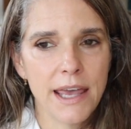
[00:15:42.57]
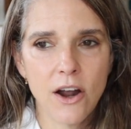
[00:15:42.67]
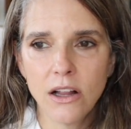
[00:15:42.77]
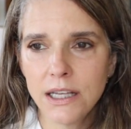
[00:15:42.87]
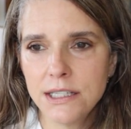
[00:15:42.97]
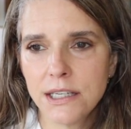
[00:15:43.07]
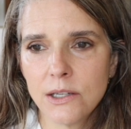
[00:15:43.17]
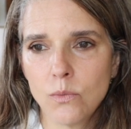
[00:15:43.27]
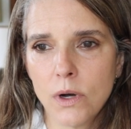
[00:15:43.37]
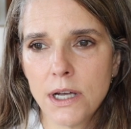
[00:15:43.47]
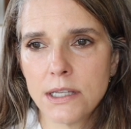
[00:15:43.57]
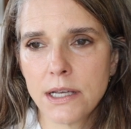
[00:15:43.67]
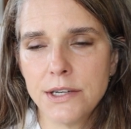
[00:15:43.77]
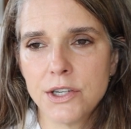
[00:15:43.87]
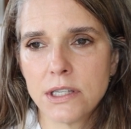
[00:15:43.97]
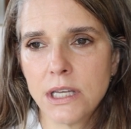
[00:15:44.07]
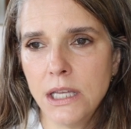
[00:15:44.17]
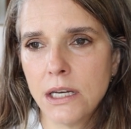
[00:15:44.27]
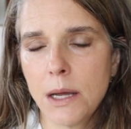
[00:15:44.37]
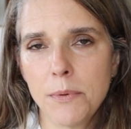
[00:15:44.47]
And all I did was I just
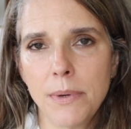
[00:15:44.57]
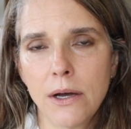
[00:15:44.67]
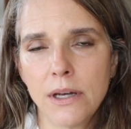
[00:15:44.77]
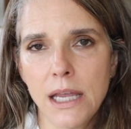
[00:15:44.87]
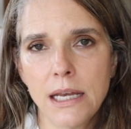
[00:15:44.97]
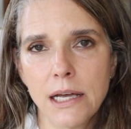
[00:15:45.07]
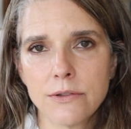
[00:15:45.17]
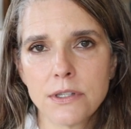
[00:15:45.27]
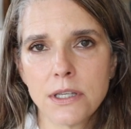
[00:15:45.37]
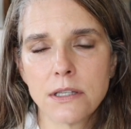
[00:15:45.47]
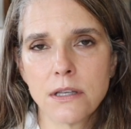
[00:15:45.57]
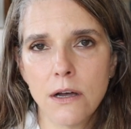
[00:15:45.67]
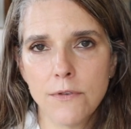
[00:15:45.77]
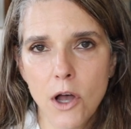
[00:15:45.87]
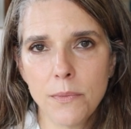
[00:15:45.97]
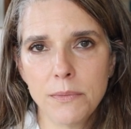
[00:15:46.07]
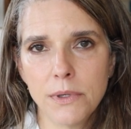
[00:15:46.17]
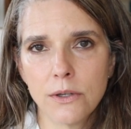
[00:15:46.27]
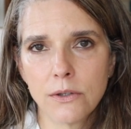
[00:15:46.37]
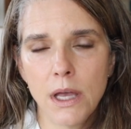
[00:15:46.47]
heated up about 8 ounces of almond
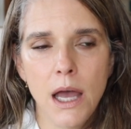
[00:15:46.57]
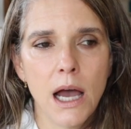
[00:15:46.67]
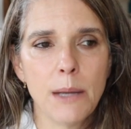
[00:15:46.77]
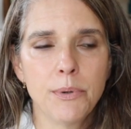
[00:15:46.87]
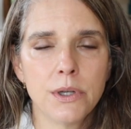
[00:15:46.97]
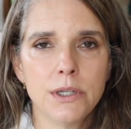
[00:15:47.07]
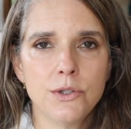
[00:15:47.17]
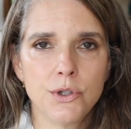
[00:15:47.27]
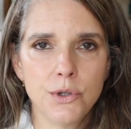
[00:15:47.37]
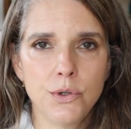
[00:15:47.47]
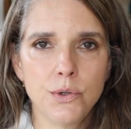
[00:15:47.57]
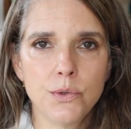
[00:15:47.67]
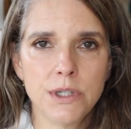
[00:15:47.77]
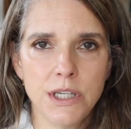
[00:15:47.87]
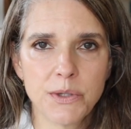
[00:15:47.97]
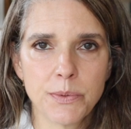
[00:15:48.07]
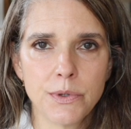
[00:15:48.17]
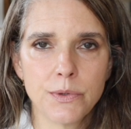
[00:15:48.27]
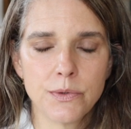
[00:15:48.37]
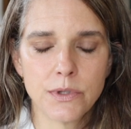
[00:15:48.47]
milk. I put in 2
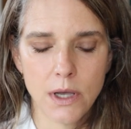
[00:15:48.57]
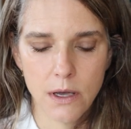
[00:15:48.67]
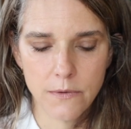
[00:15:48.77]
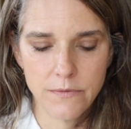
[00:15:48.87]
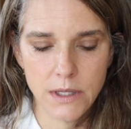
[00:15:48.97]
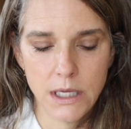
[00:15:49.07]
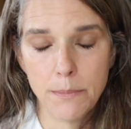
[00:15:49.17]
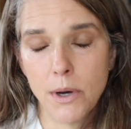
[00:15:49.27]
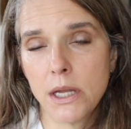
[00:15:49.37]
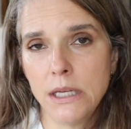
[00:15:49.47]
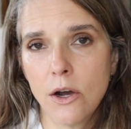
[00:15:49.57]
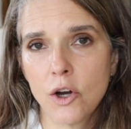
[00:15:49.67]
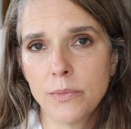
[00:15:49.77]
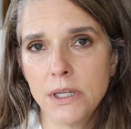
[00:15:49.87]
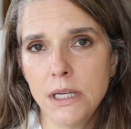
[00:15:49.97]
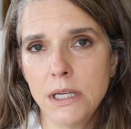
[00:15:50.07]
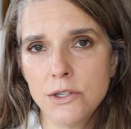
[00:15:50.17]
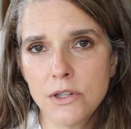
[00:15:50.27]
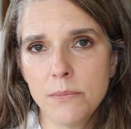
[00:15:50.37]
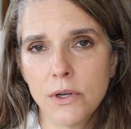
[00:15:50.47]
teaspoons of the Body Harmony
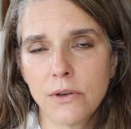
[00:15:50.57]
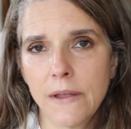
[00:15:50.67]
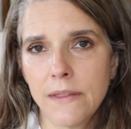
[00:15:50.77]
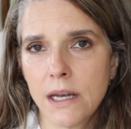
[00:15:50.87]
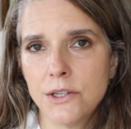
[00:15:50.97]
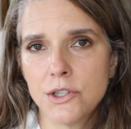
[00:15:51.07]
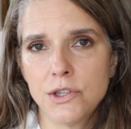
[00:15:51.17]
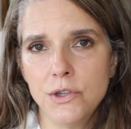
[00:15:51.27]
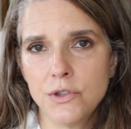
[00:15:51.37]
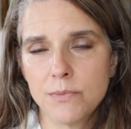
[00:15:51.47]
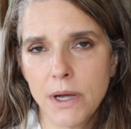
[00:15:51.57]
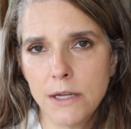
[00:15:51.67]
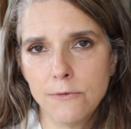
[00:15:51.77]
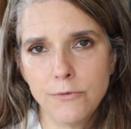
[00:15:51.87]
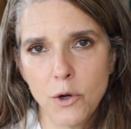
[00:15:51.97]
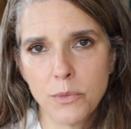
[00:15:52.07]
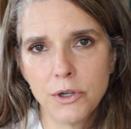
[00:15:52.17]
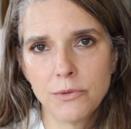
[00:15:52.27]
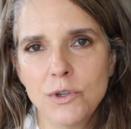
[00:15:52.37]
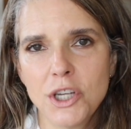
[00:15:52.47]
into the milk, and then I just used my
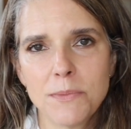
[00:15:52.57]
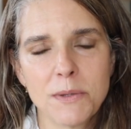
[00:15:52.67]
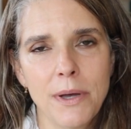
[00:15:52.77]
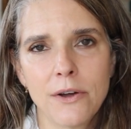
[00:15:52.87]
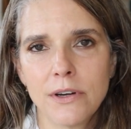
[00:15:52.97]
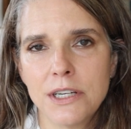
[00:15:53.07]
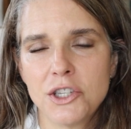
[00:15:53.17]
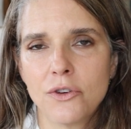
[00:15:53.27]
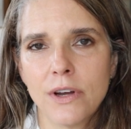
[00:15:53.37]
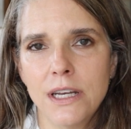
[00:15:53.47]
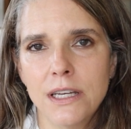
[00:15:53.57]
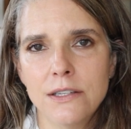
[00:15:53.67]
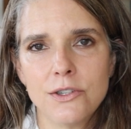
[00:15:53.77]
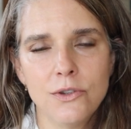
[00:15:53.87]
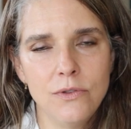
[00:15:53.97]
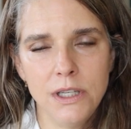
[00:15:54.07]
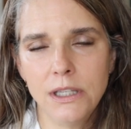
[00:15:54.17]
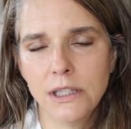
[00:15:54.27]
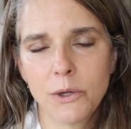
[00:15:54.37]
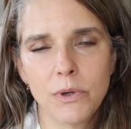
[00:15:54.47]
foamer, which helps the powder integrate into the
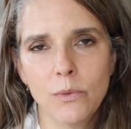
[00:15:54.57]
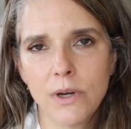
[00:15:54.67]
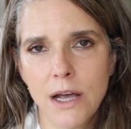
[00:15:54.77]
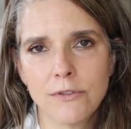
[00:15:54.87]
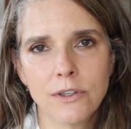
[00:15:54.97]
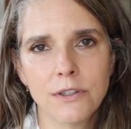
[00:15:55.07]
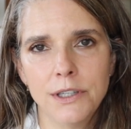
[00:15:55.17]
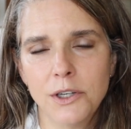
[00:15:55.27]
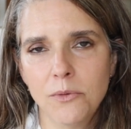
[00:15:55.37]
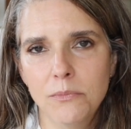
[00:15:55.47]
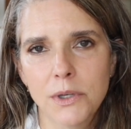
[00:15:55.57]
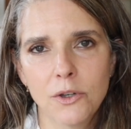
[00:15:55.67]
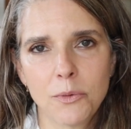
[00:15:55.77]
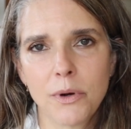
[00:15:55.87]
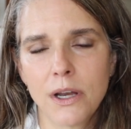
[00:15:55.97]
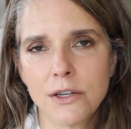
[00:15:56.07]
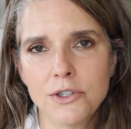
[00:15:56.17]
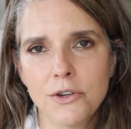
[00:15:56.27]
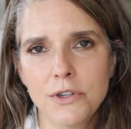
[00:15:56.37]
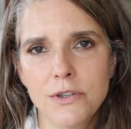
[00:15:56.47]
liquid, whatever, you know, milk
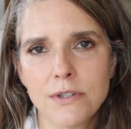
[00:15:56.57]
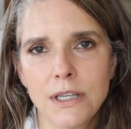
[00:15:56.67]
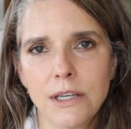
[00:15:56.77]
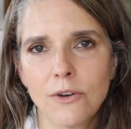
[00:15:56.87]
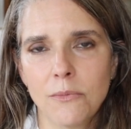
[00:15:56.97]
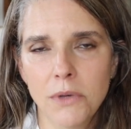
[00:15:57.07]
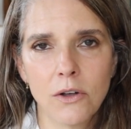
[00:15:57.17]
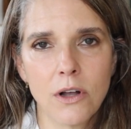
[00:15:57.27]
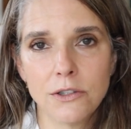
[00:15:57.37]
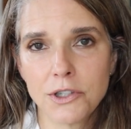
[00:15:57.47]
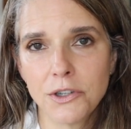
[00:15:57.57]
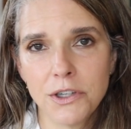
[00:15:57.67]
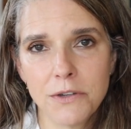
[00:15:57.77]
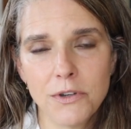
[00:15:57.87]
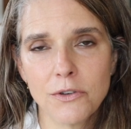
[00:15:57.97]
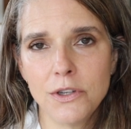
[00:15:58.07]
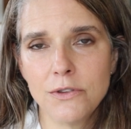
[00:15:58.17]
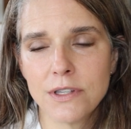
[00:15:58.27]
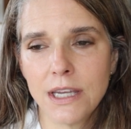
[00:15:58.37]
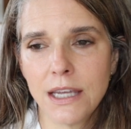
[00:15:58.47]
product you're using or milk alternative you're
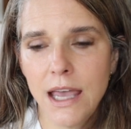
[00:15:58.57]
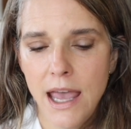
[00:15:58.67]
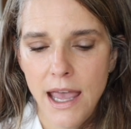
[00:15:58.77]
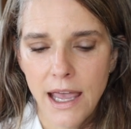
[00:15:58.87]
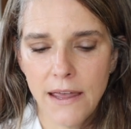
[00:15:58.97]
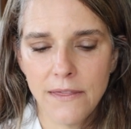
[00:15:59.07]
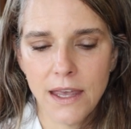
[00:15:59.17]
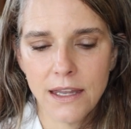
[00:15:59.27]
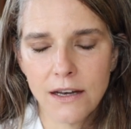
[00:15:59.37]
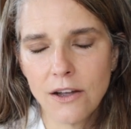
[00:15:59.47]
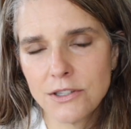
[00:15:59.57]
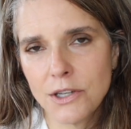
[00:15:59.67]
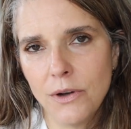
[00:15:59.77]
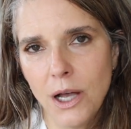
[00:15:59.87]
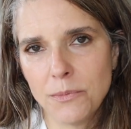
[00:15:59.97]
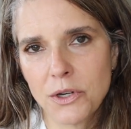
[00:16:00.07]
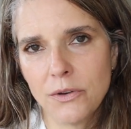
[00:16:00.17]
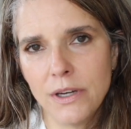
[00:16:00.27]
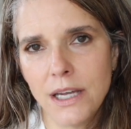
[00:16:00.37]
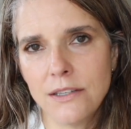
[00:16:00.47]
using, and then it also helps
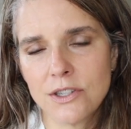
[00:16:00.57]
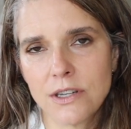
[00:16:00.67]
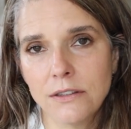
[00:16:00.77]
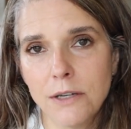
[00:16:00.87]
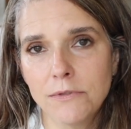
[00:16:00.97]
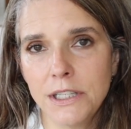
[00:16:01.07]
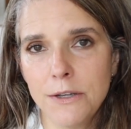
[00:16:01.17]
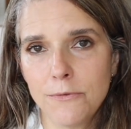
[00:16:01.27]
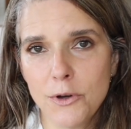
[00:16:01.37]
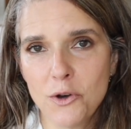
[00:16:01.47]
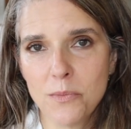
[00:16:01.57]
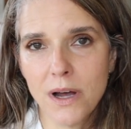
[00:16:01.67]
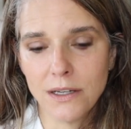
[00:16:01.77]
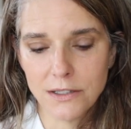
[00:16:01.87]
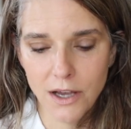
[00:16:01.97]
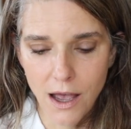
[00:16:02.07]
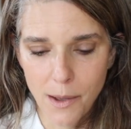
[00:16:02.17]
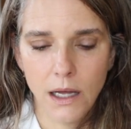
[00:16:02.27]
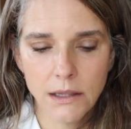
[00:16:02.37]
create just a lovely foam on top.